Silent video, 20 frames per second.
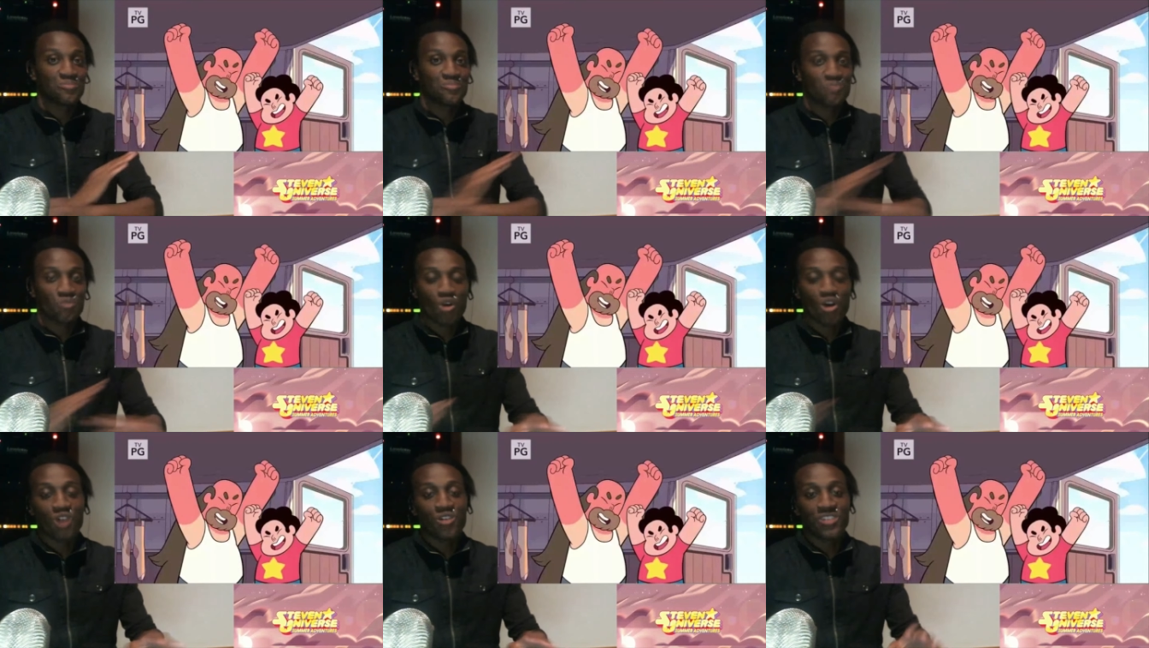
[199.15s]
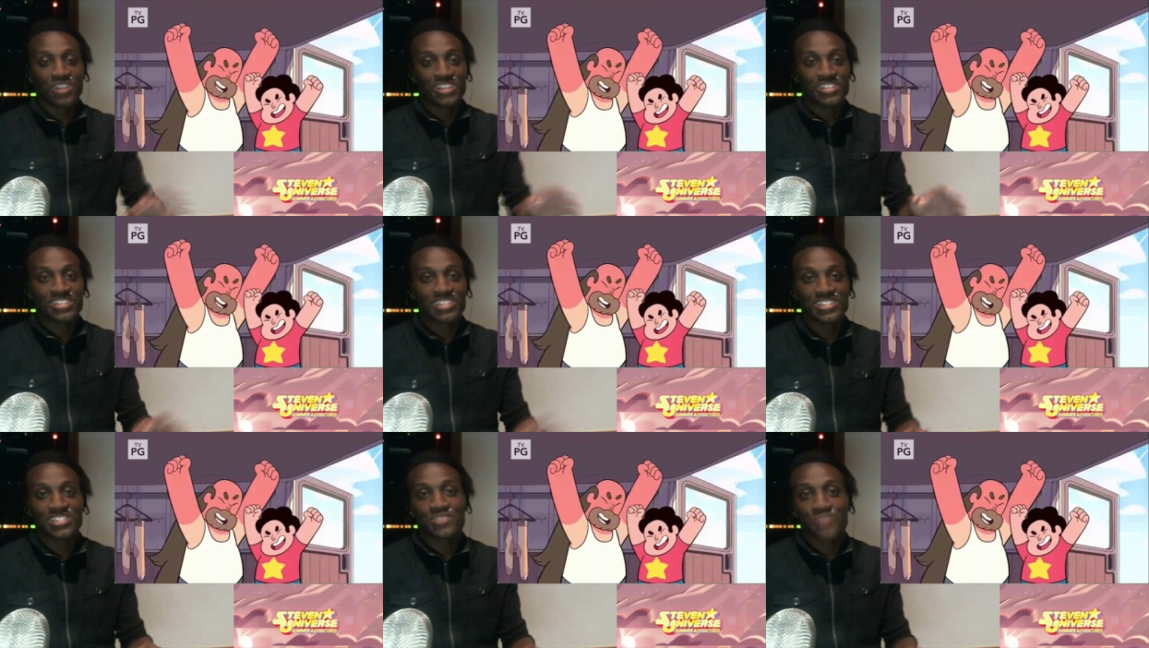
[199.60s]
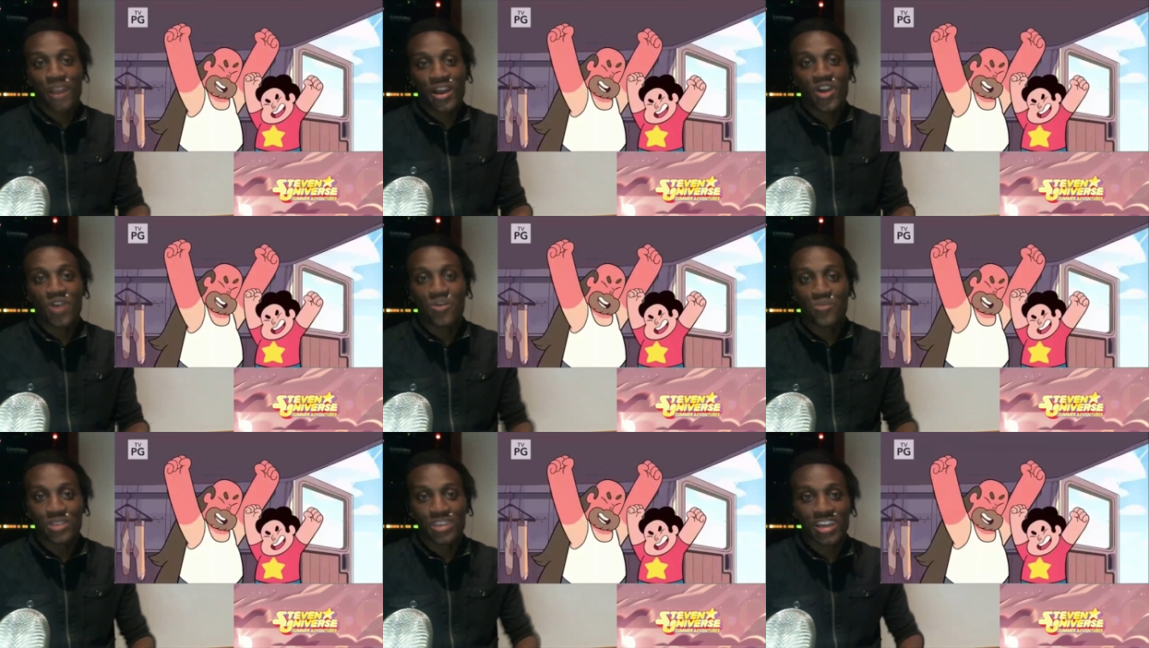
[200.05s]
Well, it did it to my
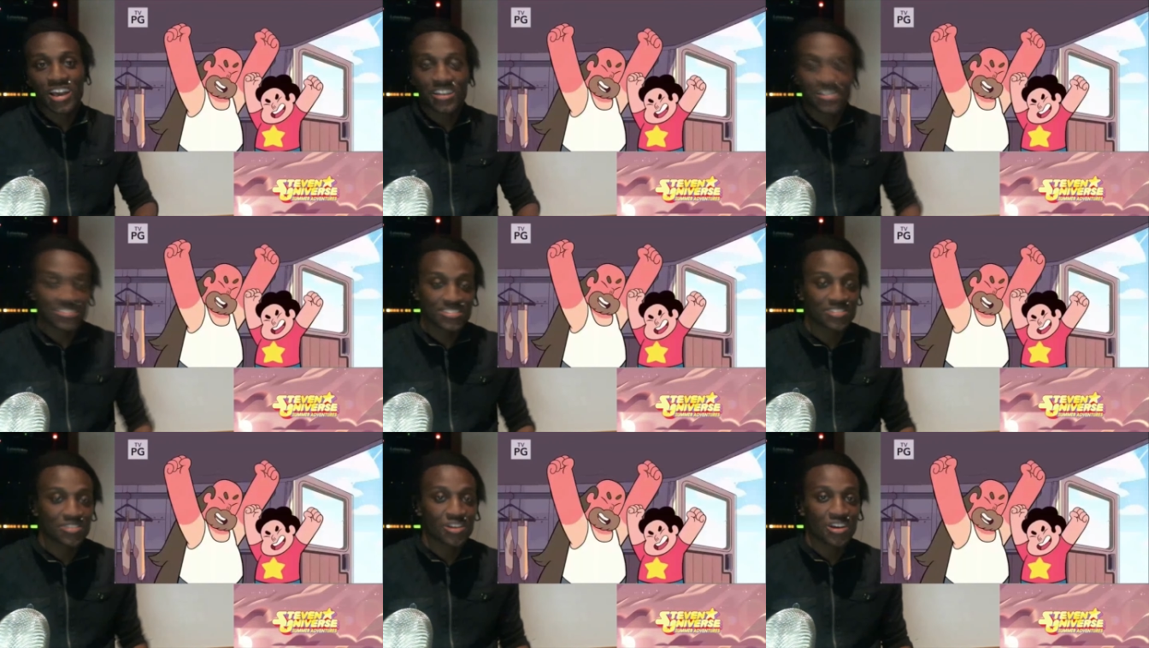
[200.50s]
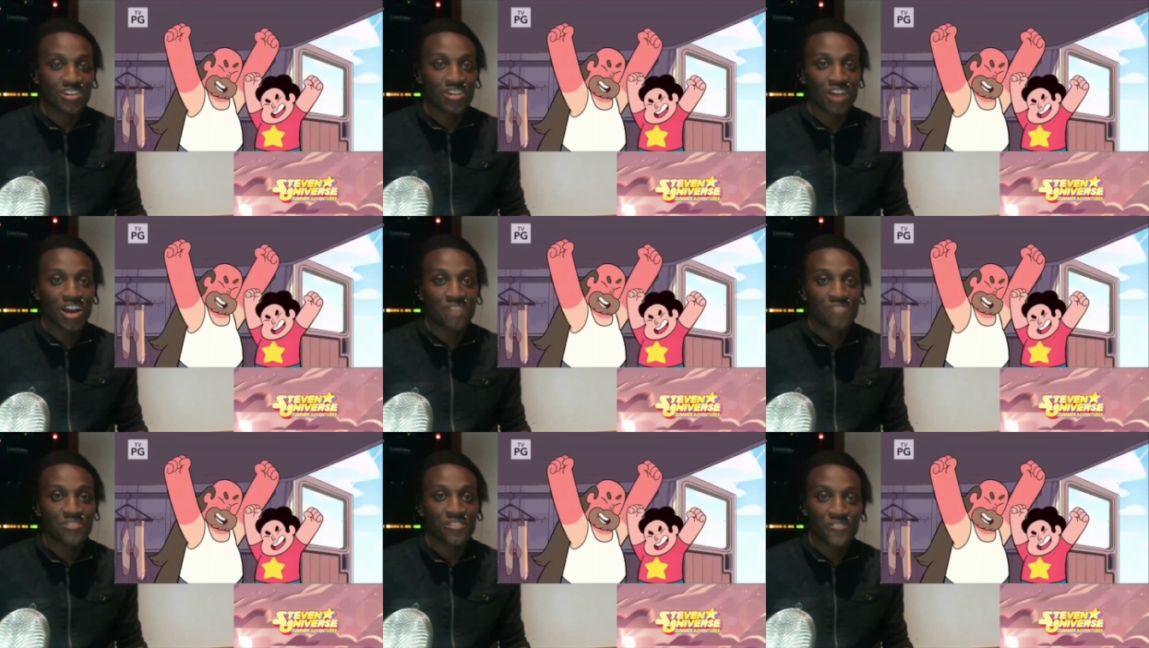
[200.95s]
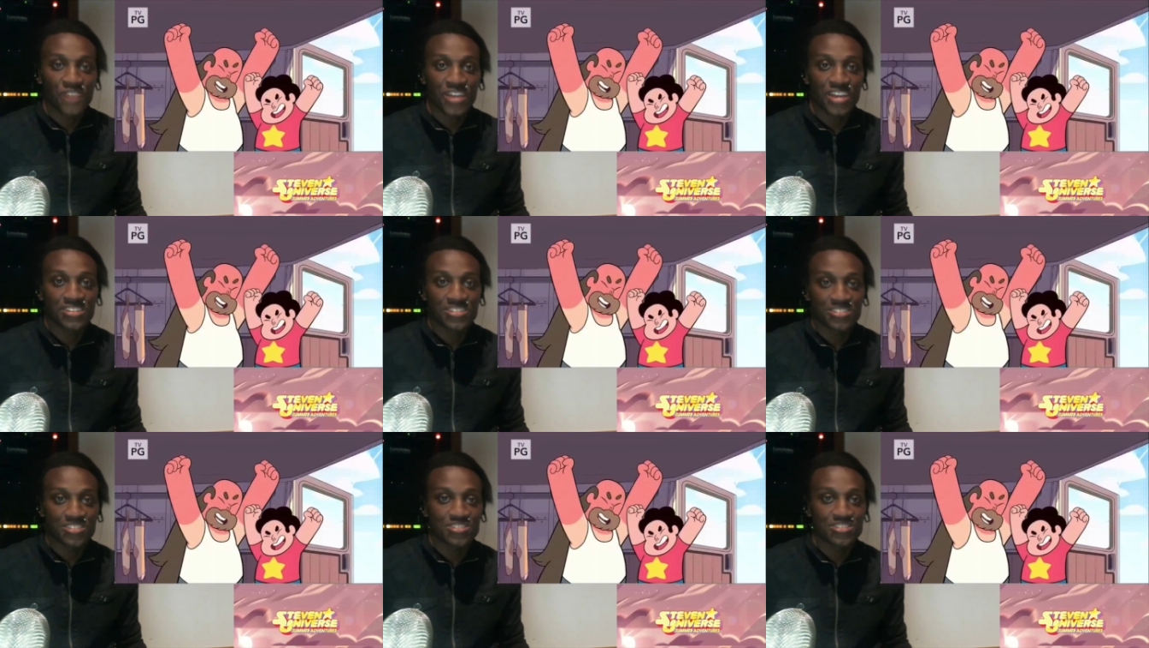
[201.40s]
O B S, so I don't have the
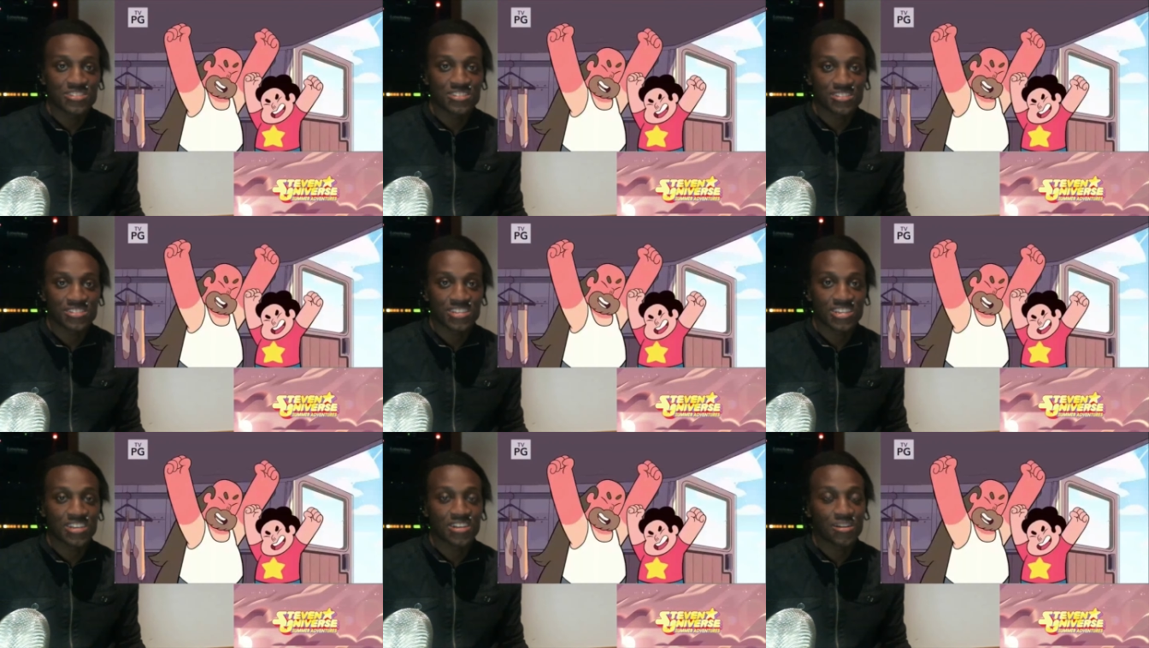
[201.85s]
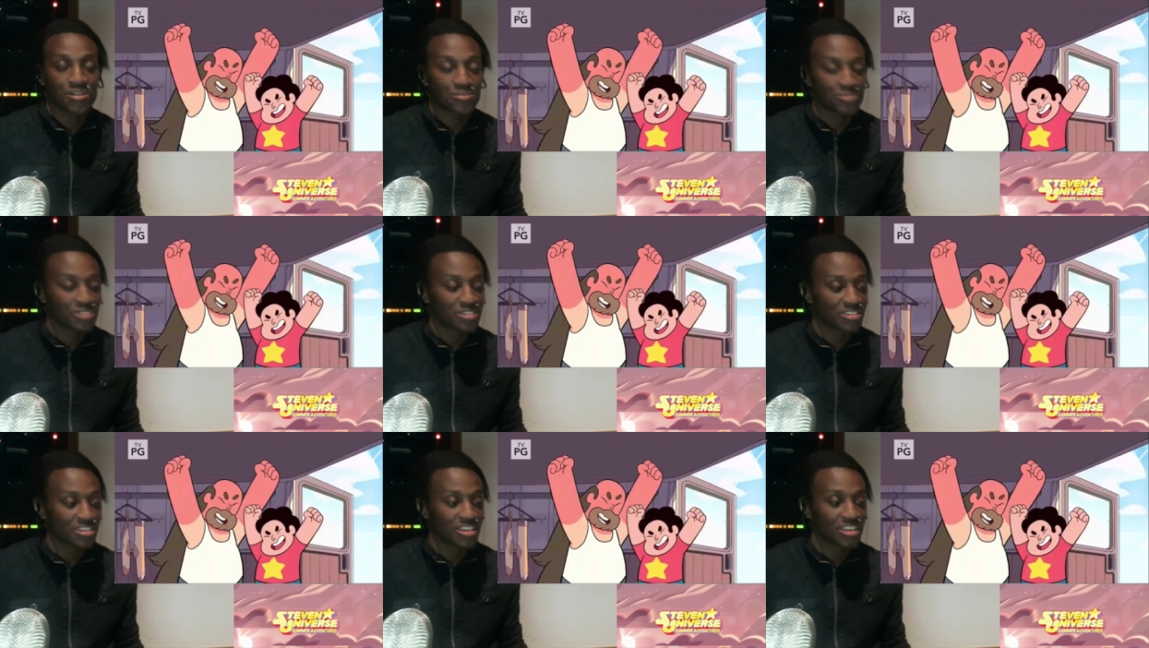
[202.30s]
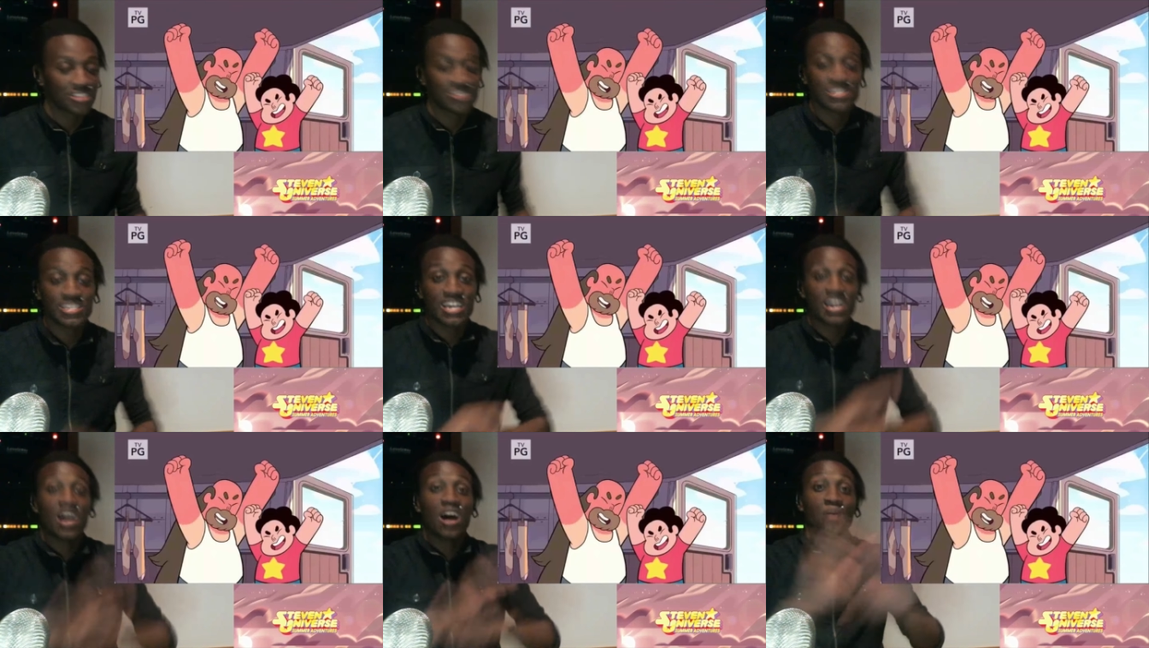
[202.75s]
fancy setup it,
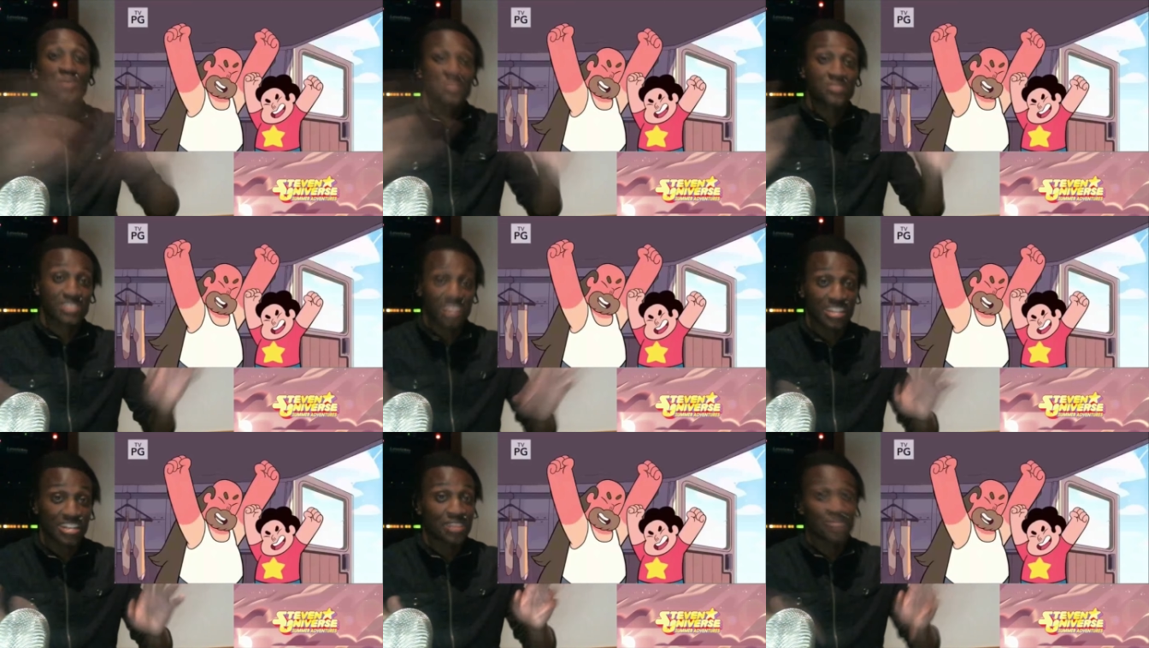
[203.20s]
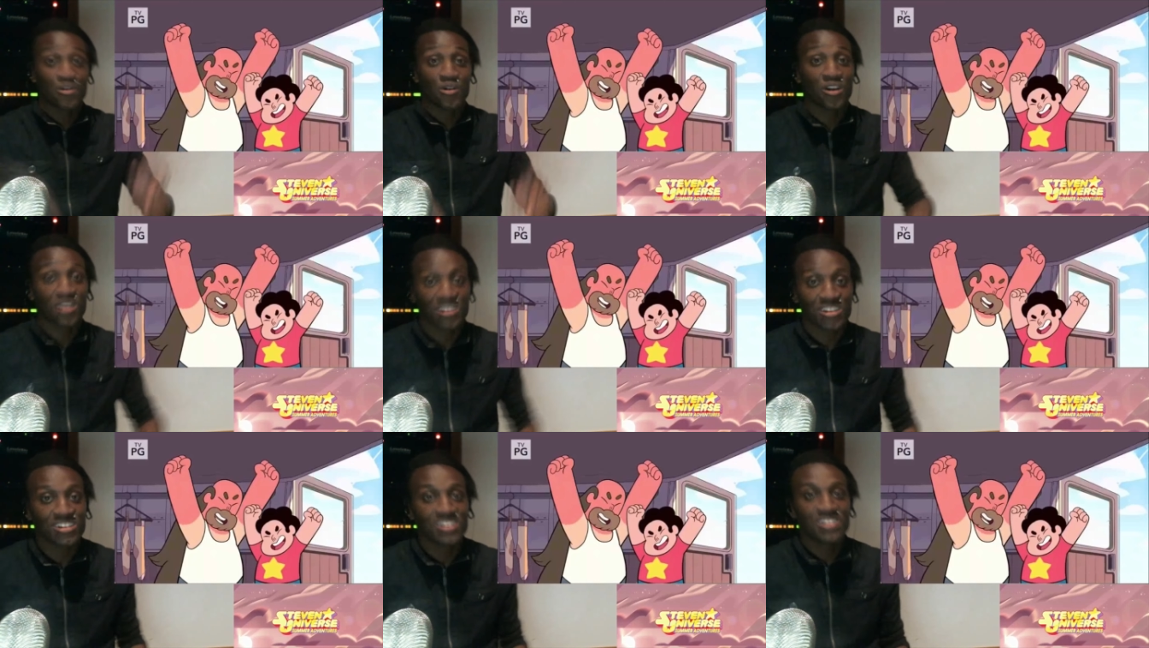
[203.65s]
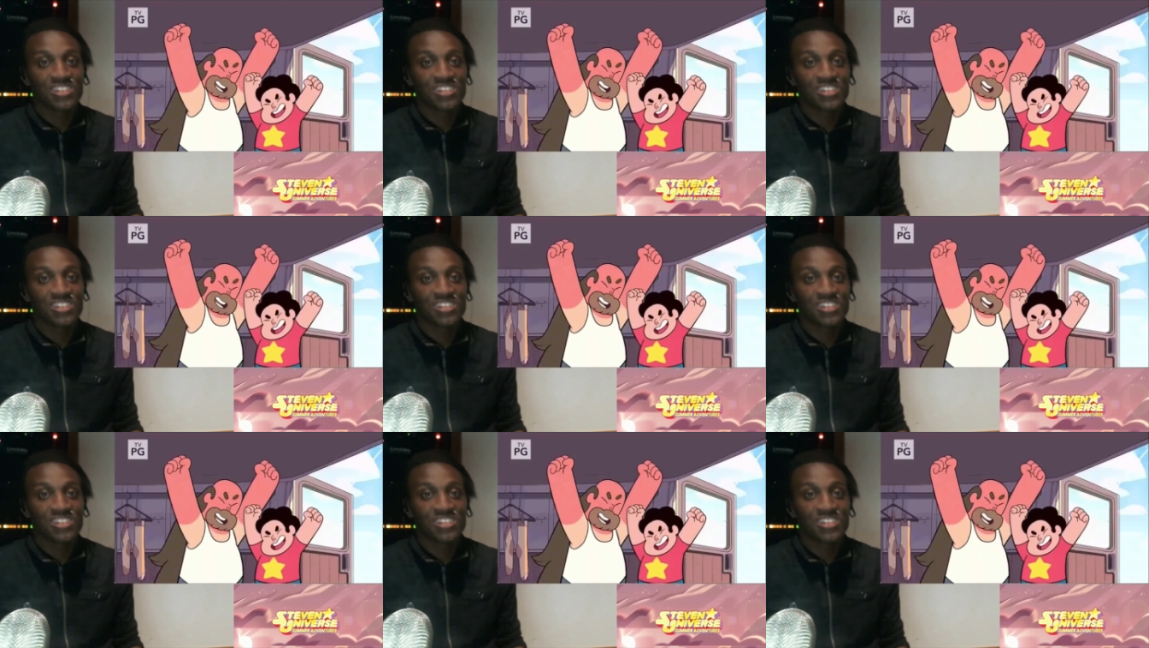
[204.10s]
setups anymore.